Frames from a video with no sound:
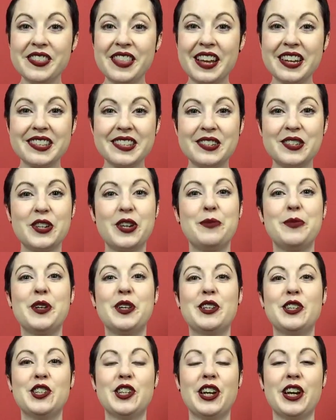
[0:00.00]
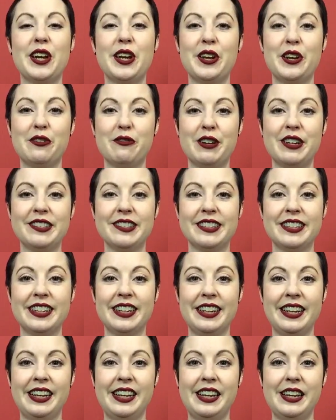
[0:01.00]
That's the terminology I heard
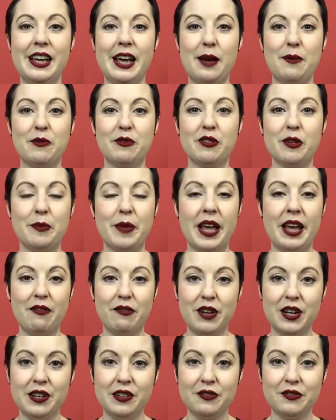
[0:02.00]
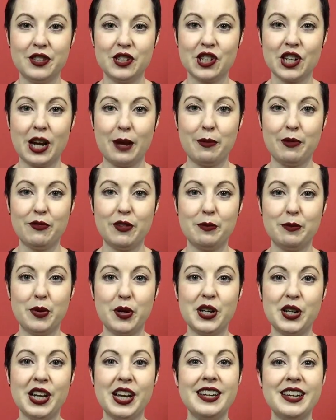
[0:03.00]
recently from Eva of the Charm of It
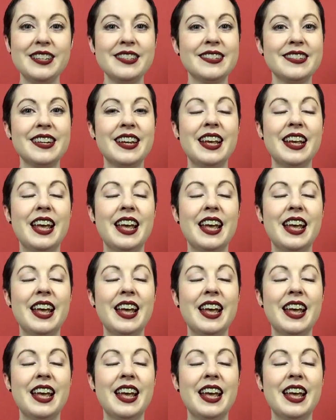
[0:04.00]
podcast,